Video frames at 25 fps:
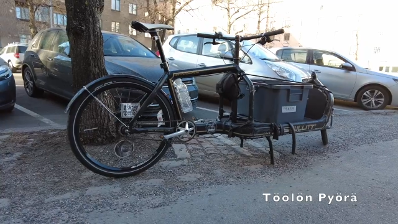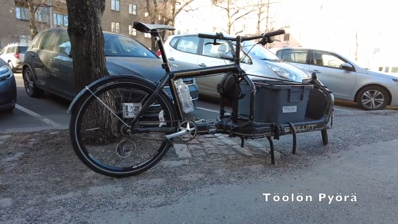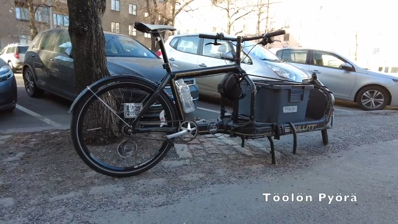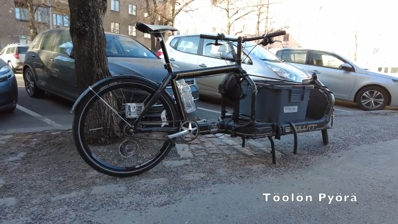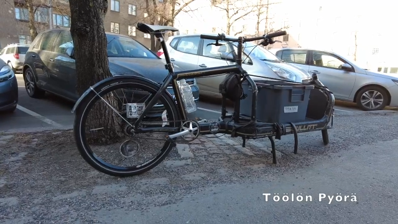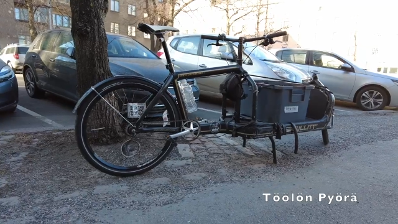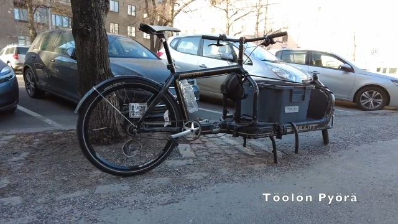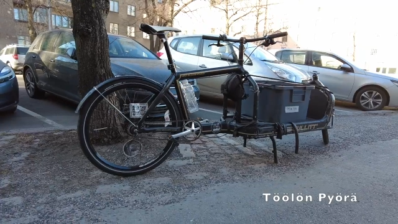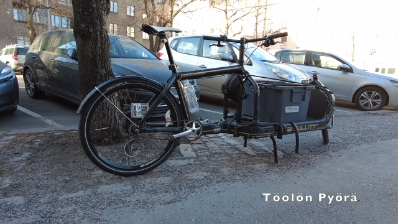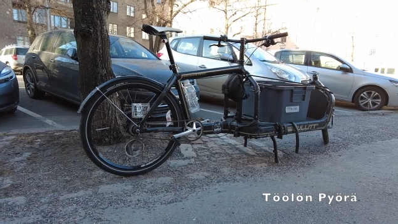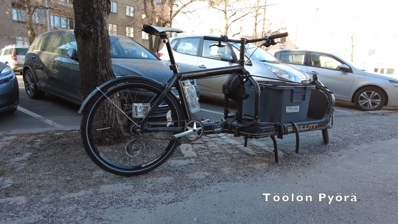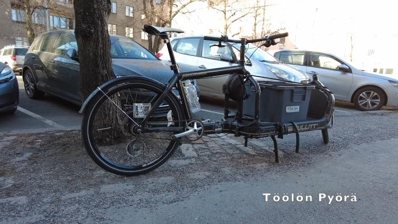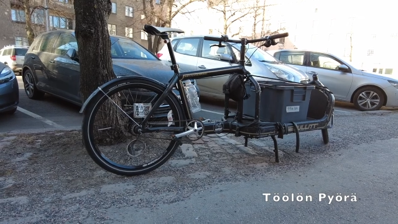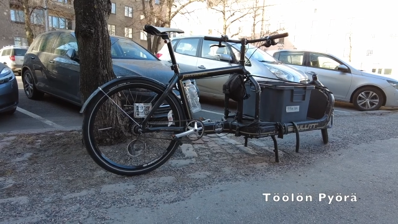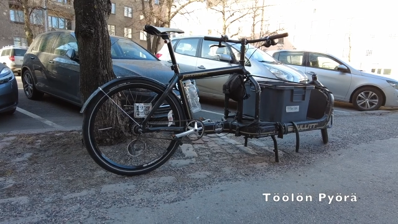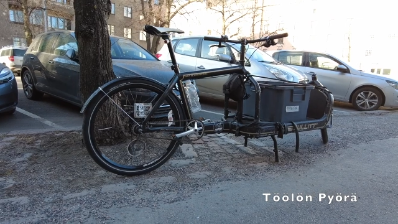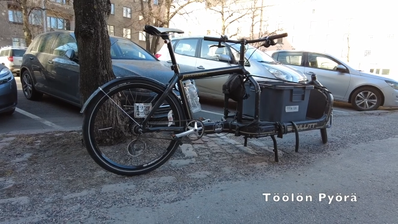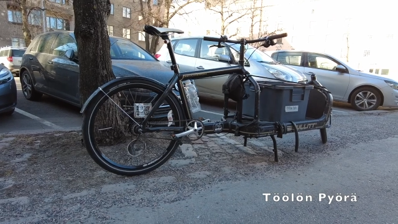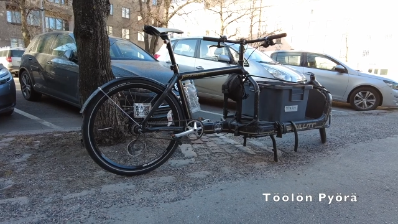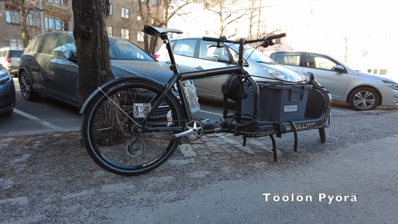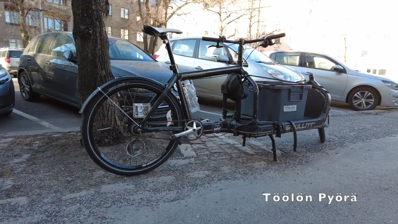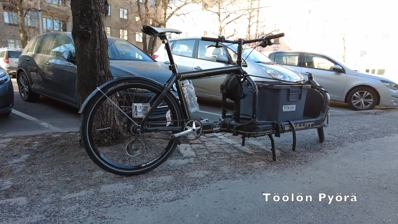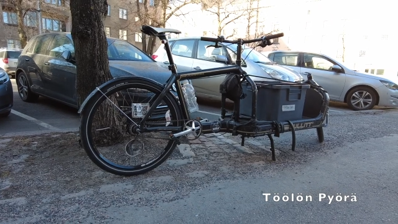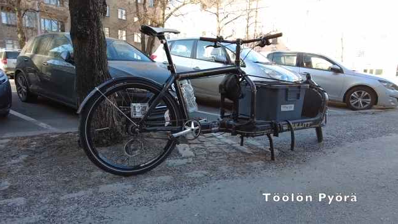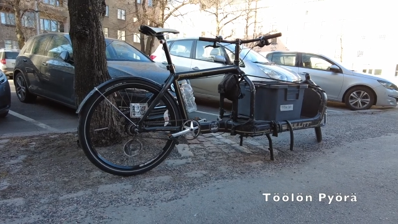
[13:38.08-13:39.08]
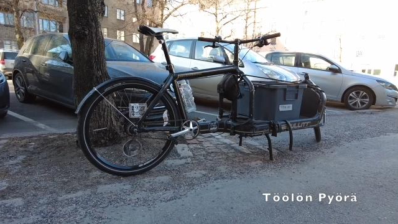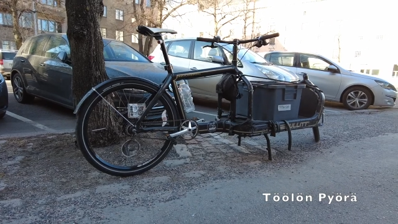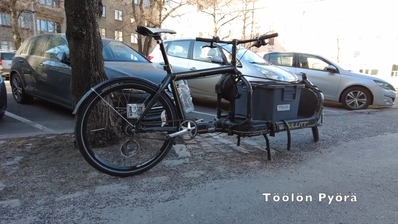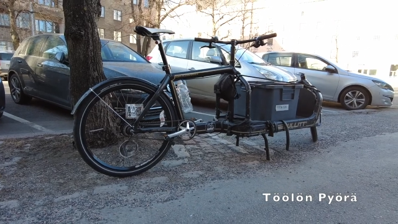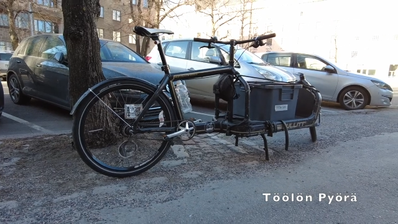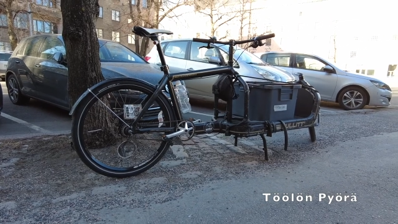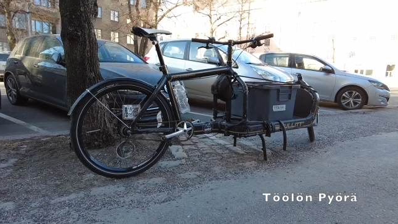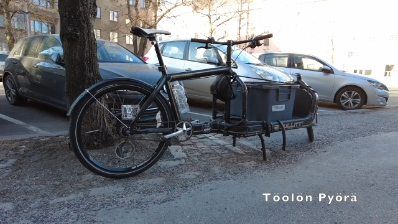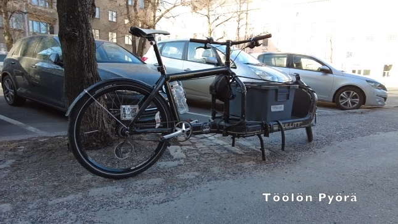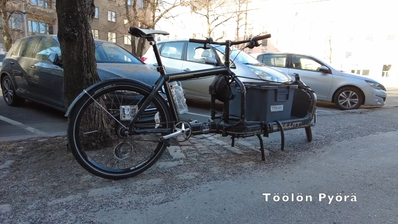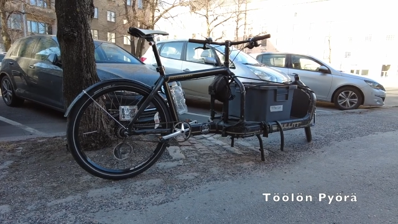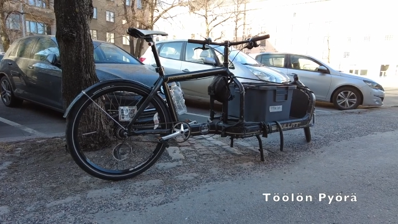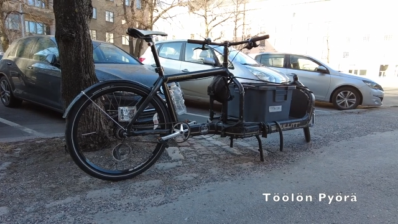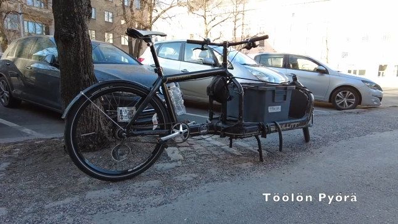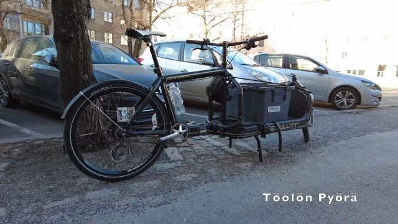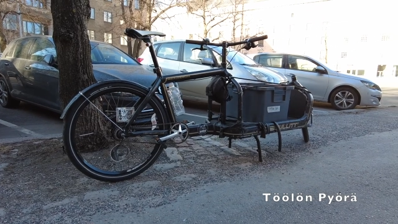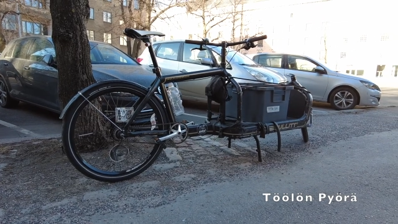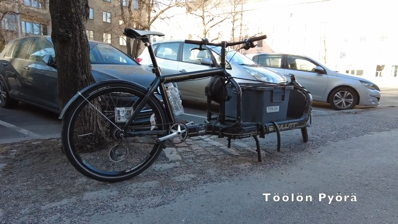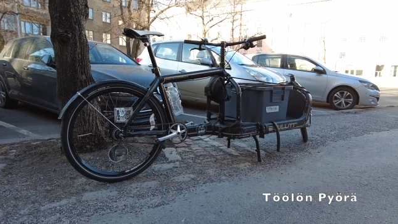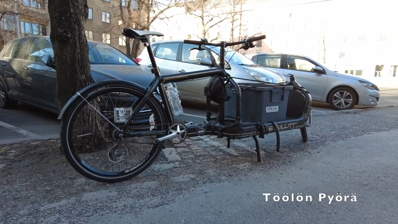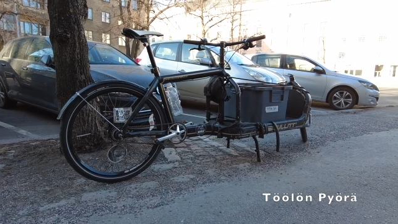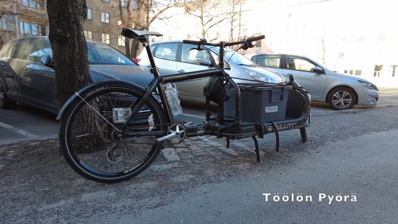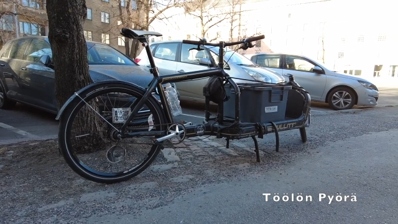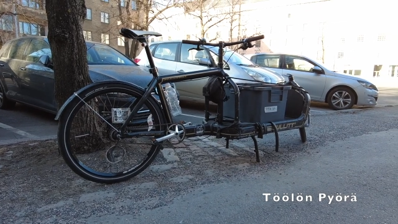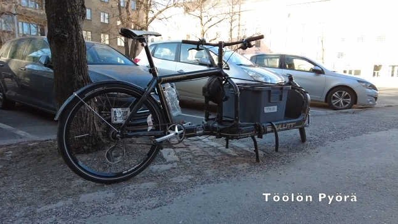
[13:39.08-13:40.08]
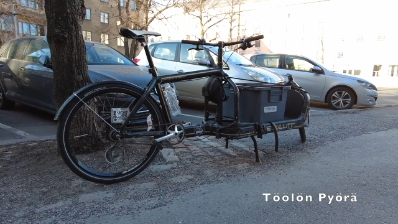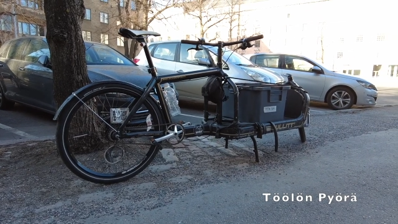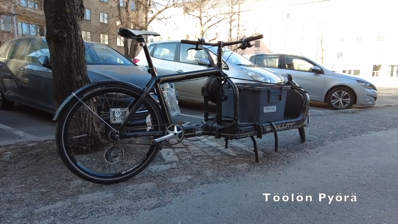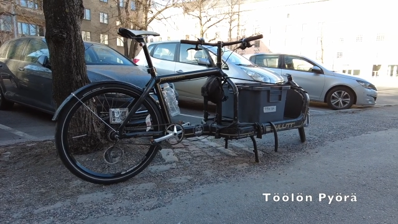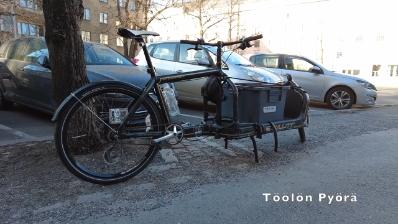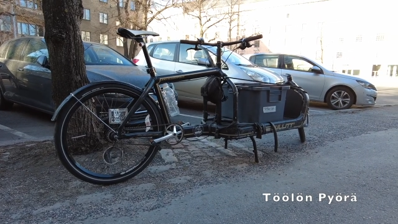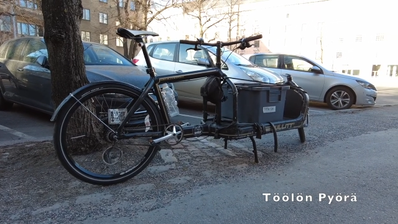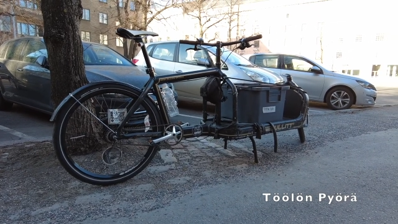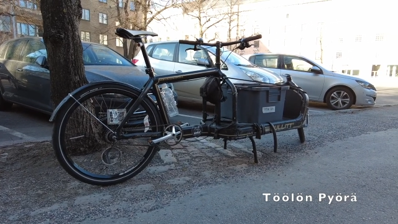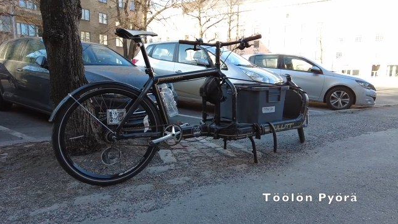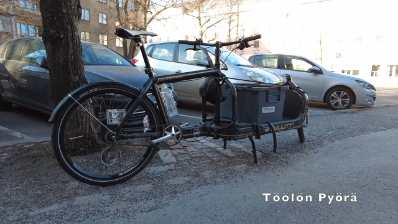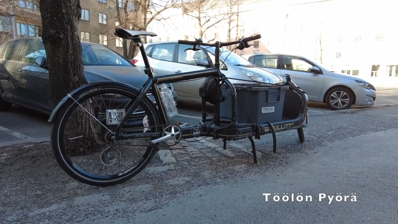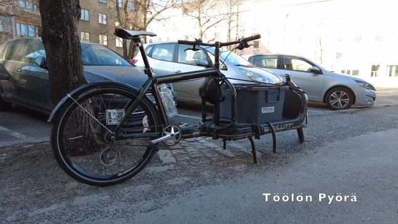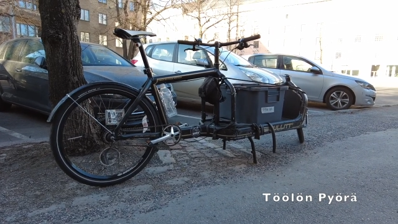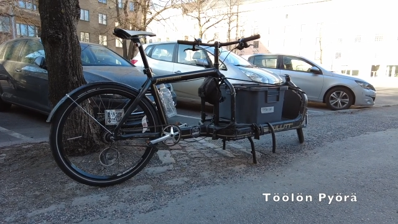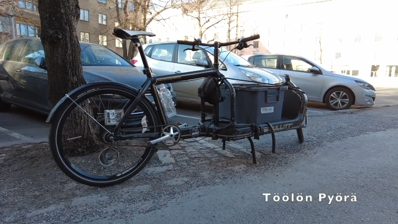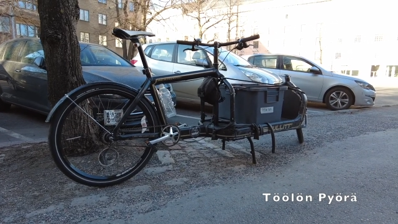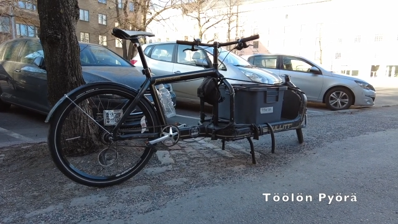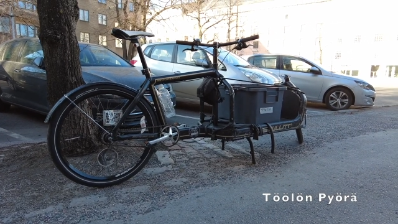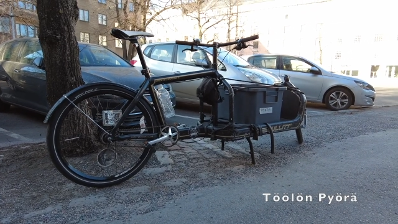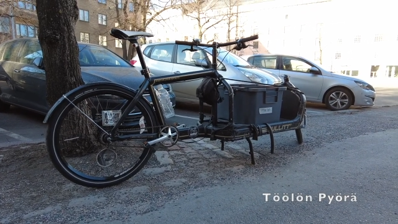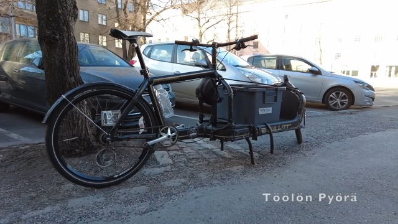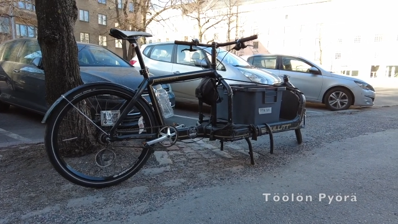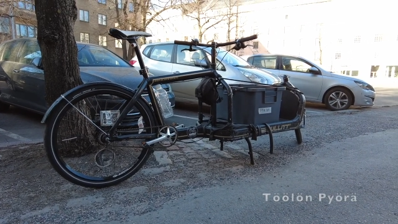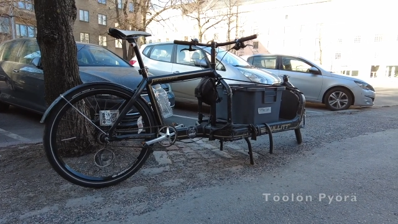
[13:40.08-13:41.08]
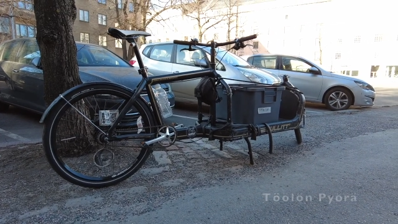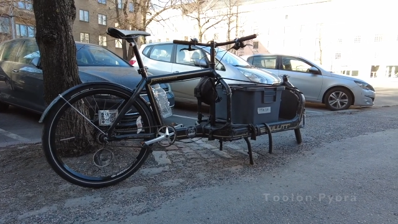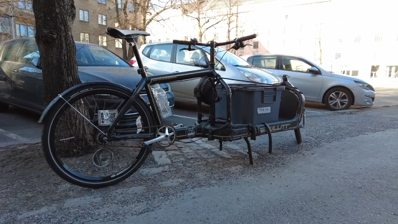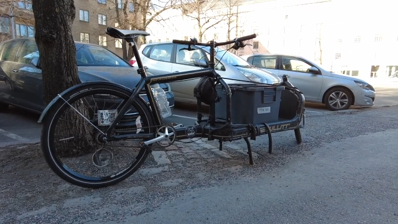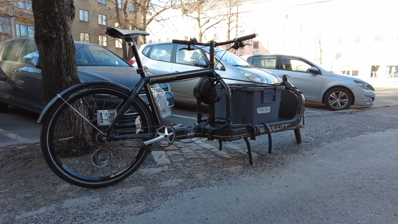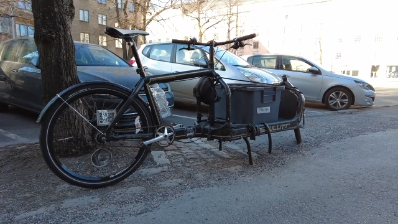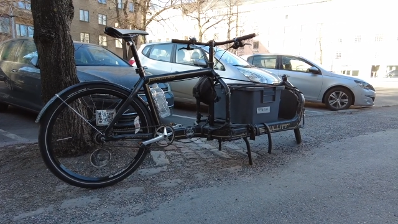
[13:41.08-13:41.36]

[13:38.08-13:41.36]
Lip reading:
Nobody's mouth can be seen.